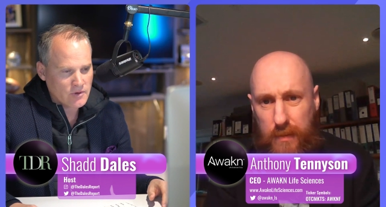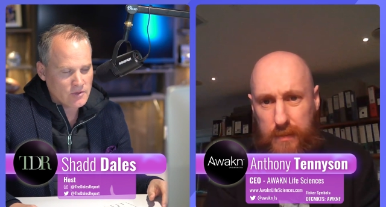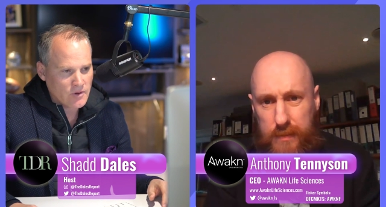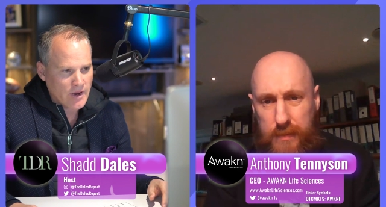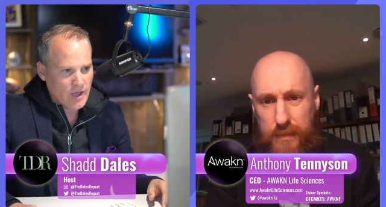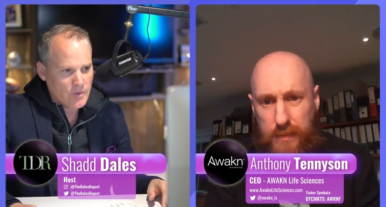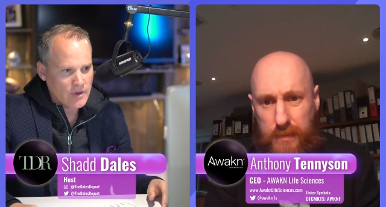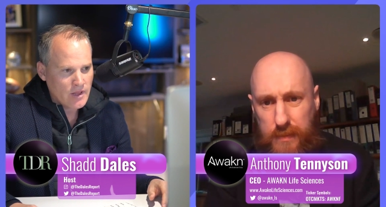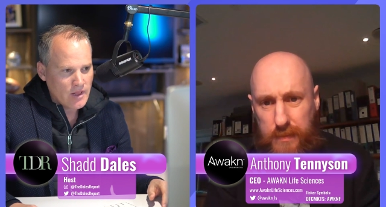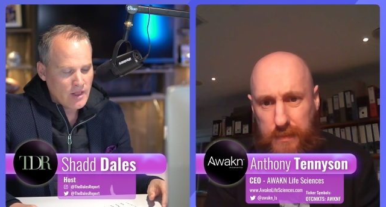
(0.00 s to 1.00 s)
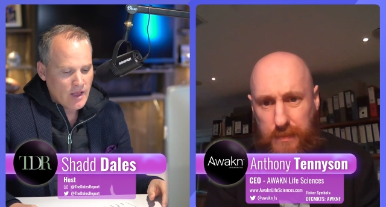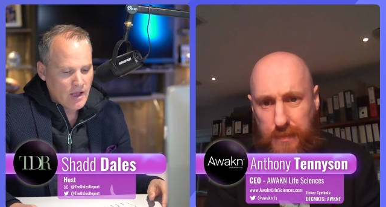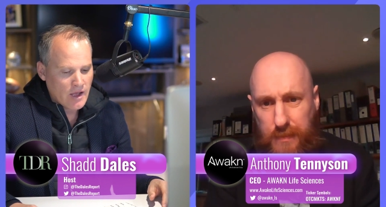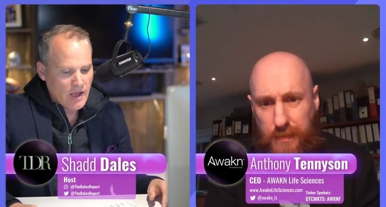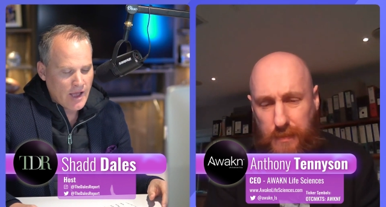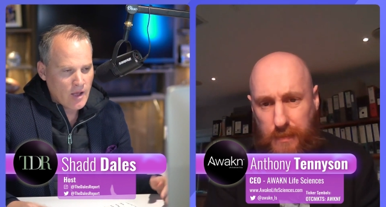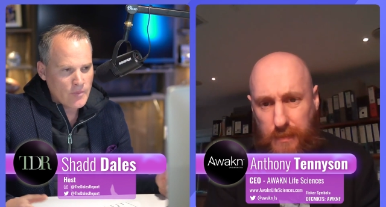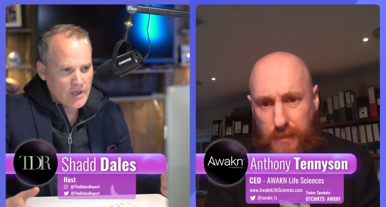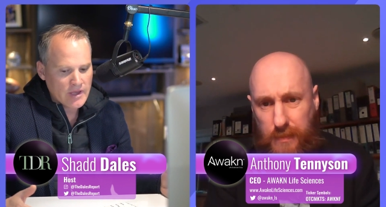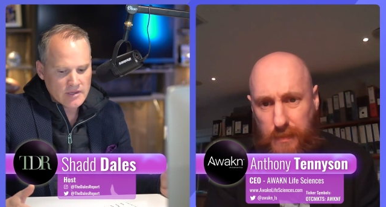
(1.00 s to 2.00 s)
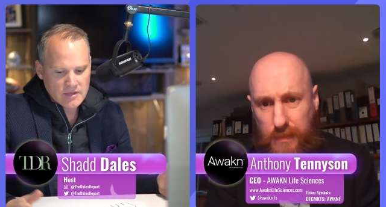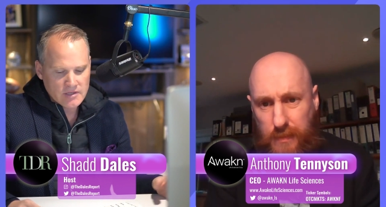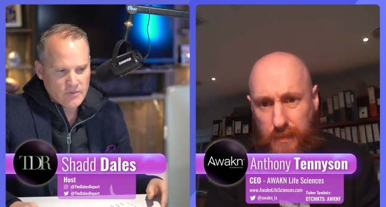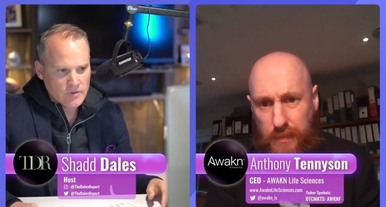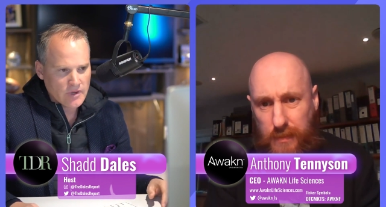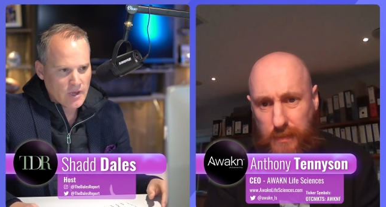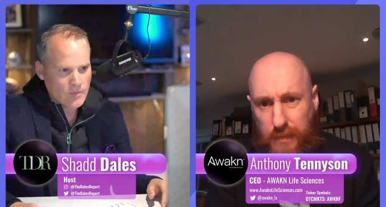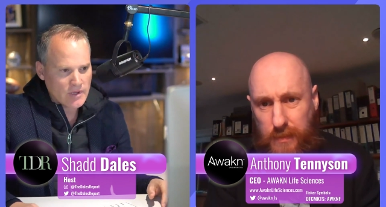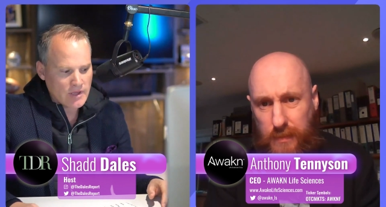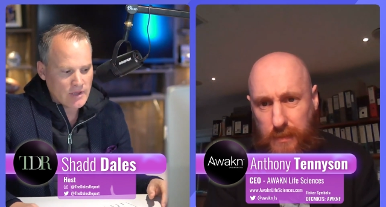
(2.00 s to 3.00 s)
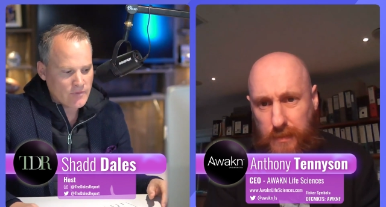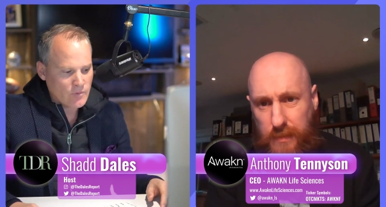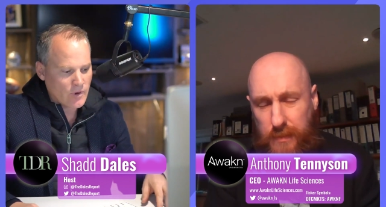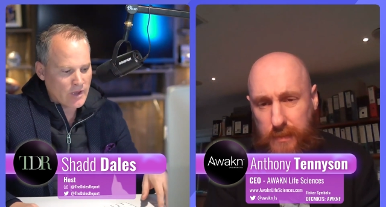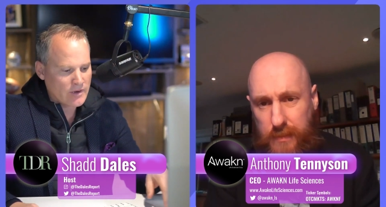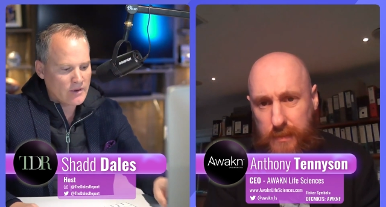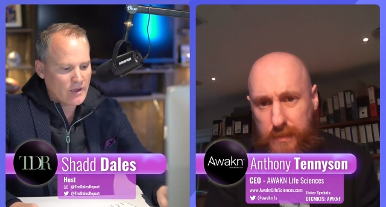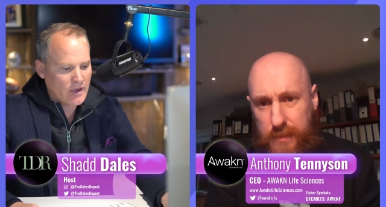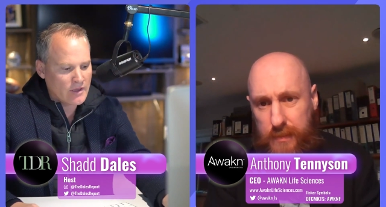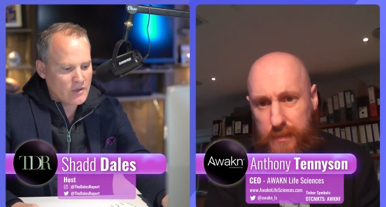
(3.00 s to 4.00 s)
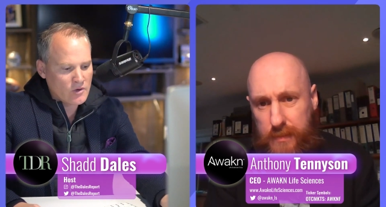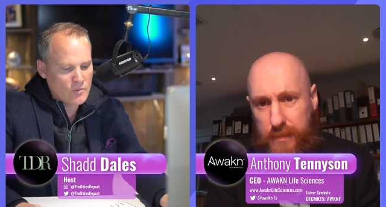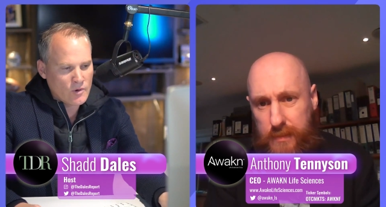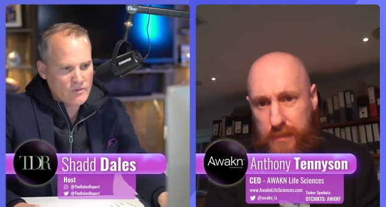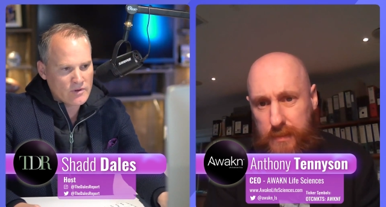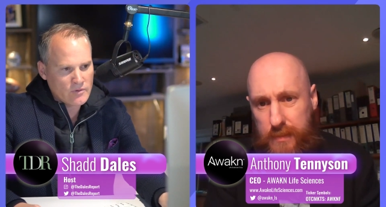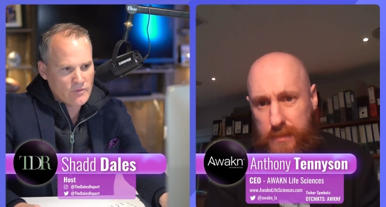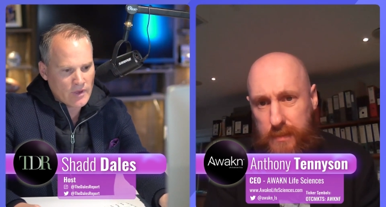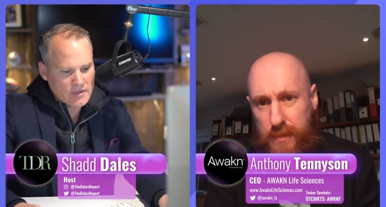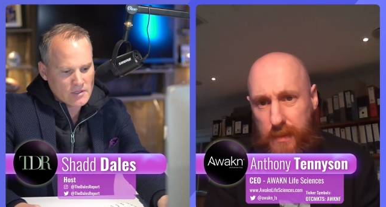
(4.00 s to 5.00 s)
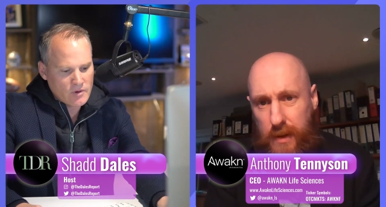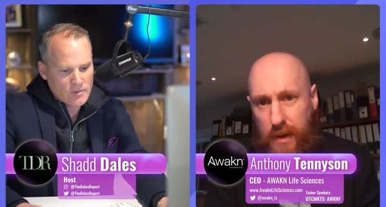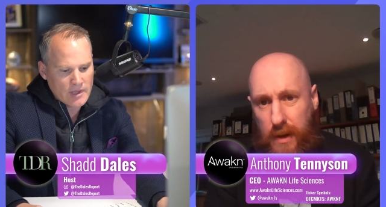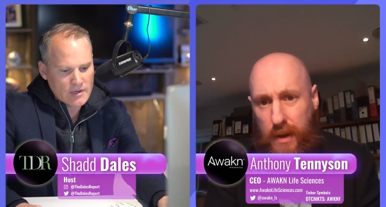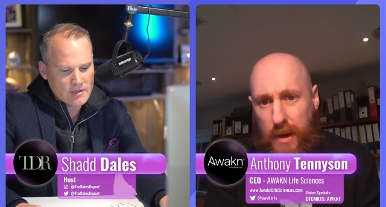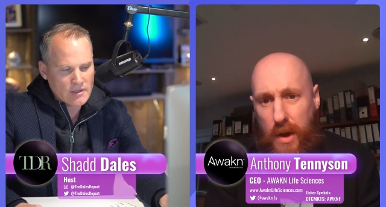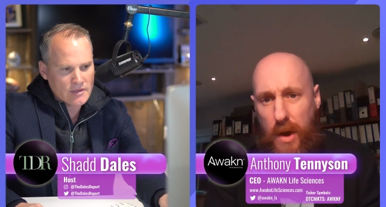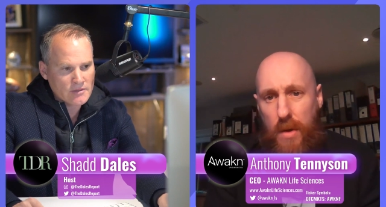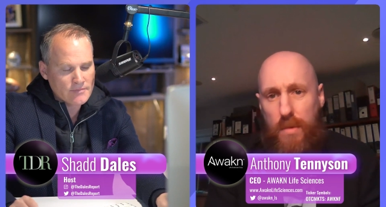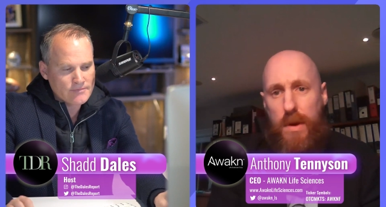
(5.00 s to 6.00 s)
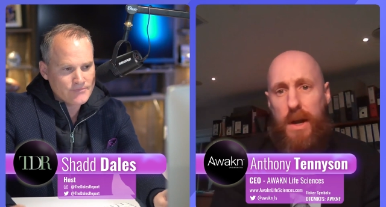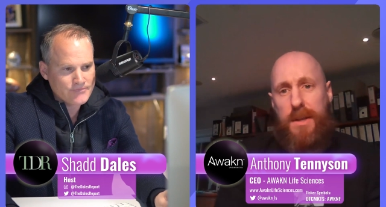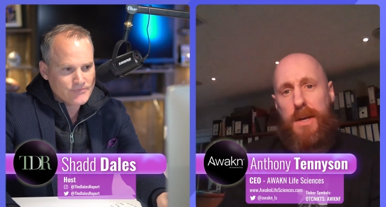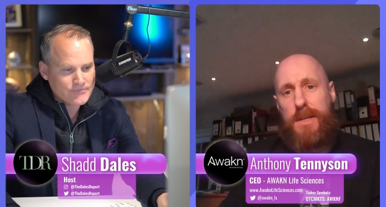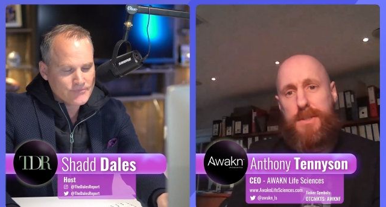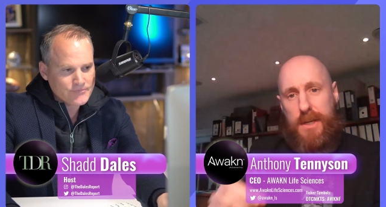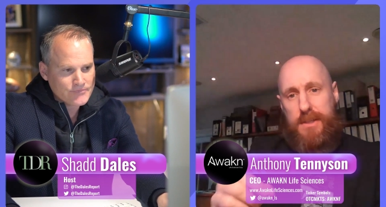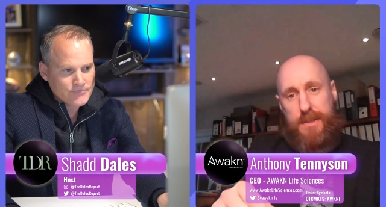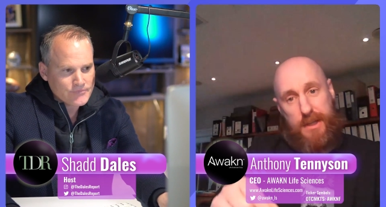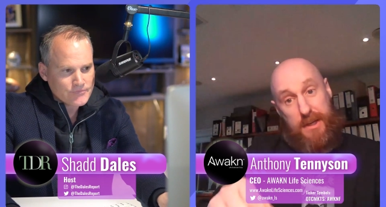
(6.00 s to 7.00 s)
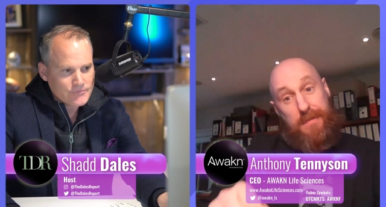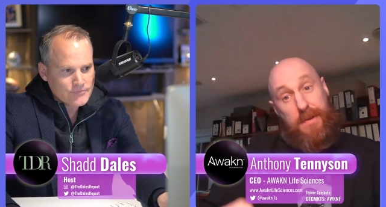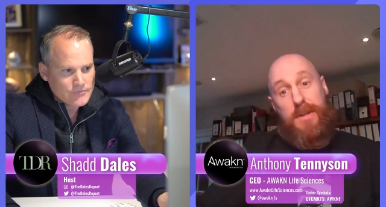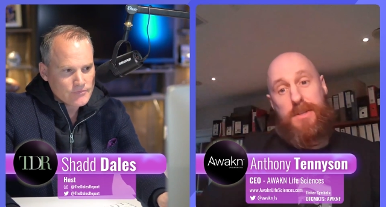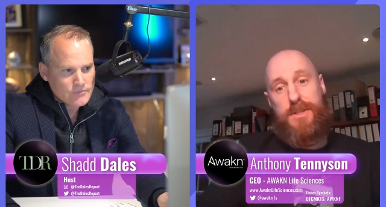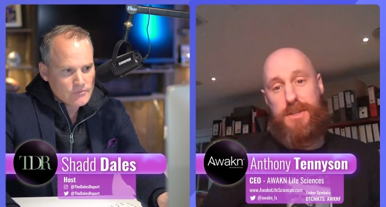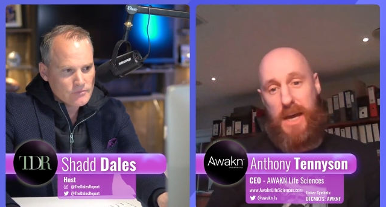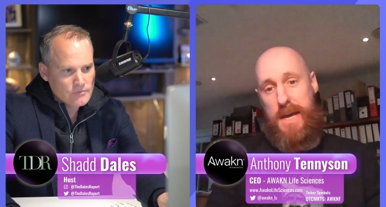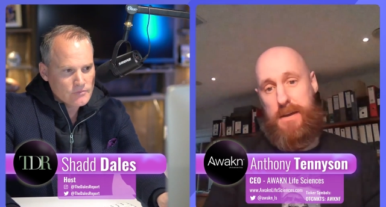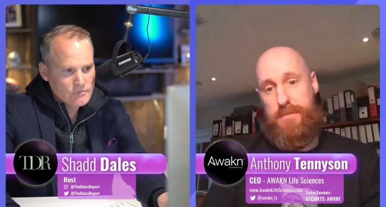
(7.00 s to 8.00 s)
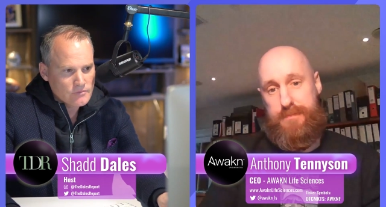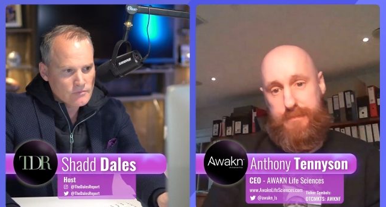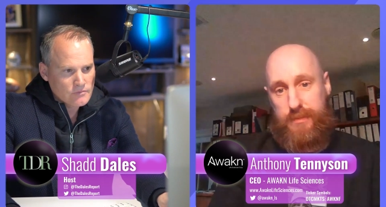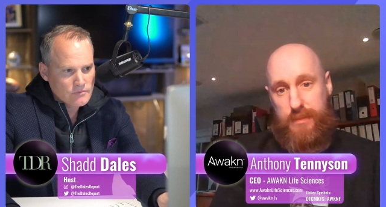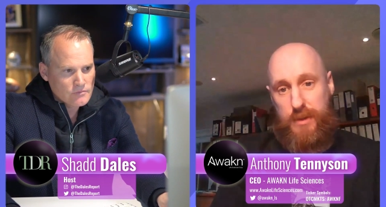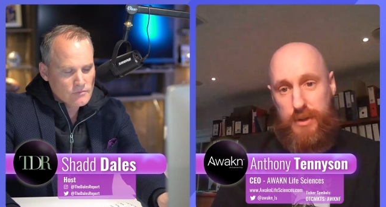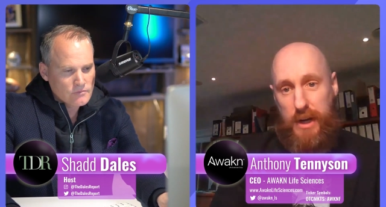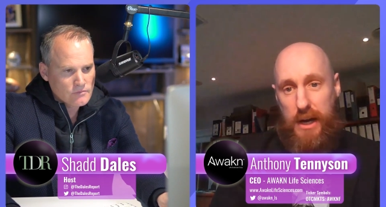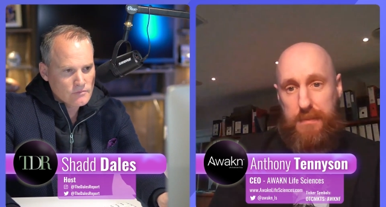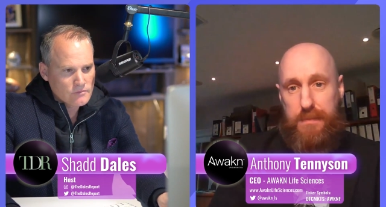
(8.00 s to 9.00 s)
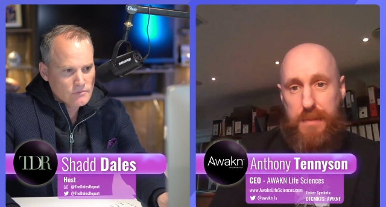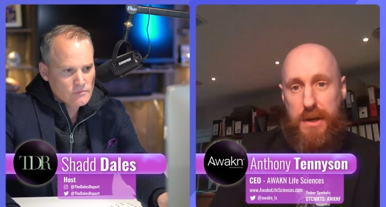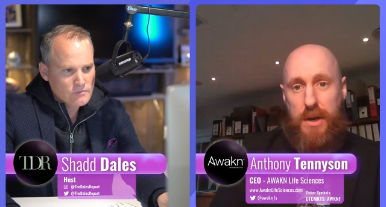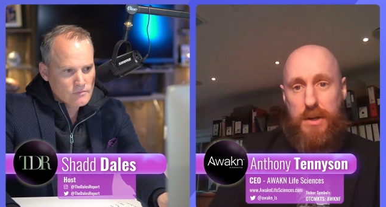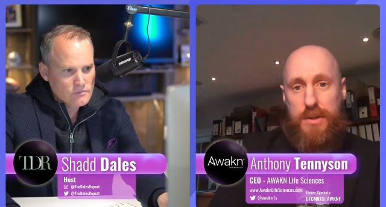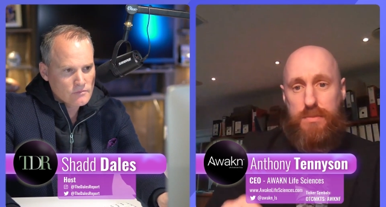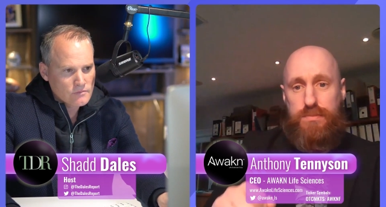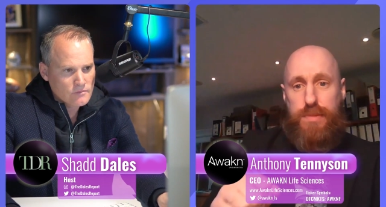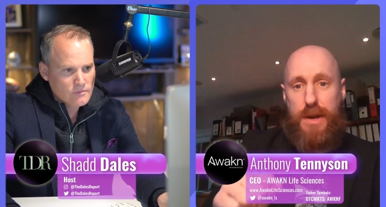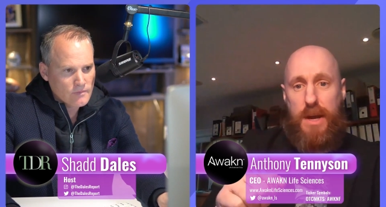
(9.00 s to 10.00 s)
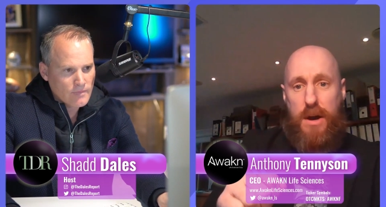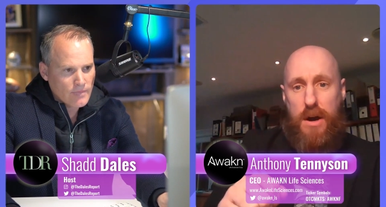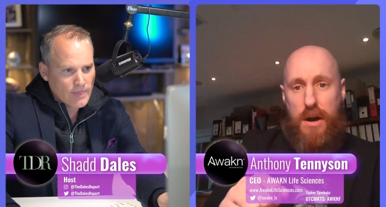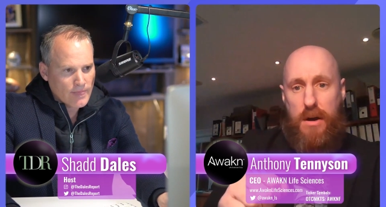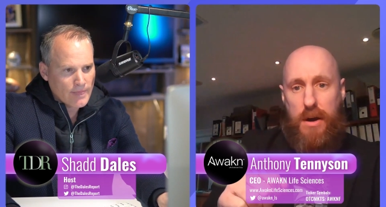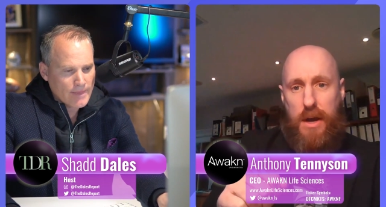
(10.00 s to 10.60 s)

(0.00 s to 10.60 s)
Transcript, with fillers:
Speaker 1: trial. But uh, how big is this for the company if and when uh, you do move into a phase three related to this?
Speaker 2: Well, I think it's it's significant today, Shadd, because we are